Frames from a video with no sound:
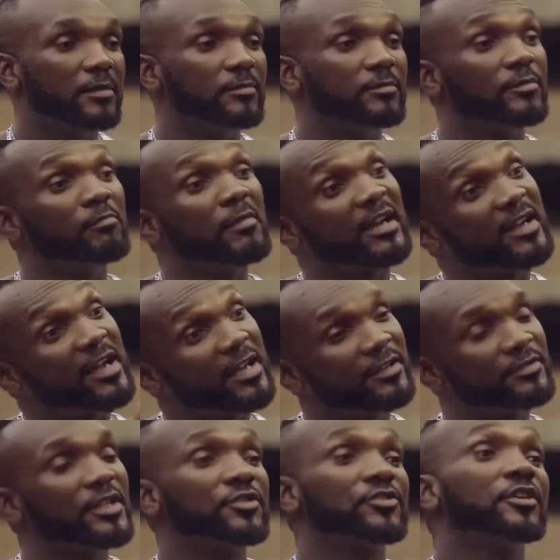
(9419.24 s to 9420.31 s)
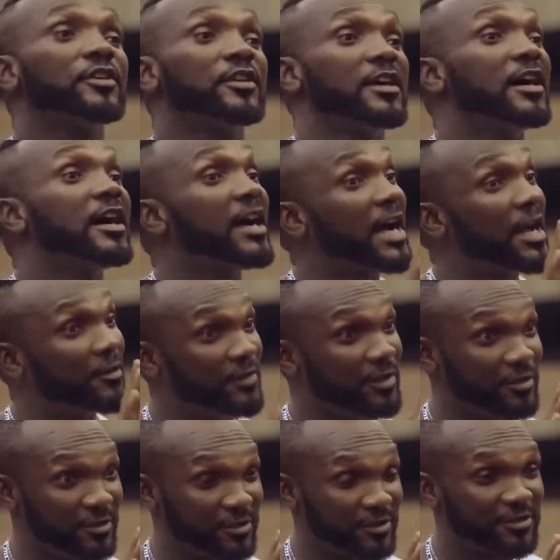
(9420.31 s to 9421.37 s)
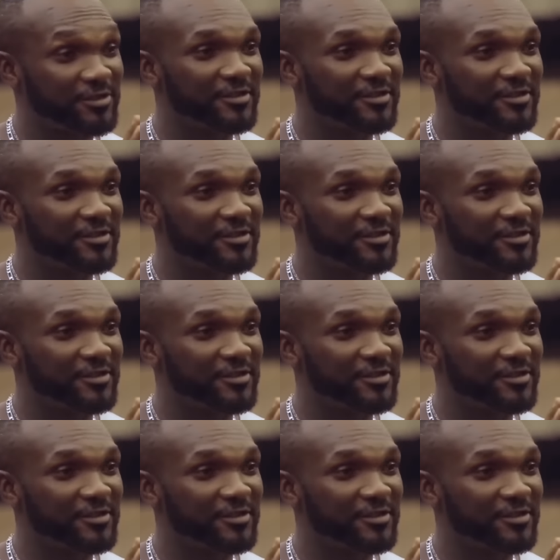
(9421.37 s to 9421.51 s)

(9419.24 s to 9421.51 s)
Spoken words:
My guy, sorry, Eye of the Gods.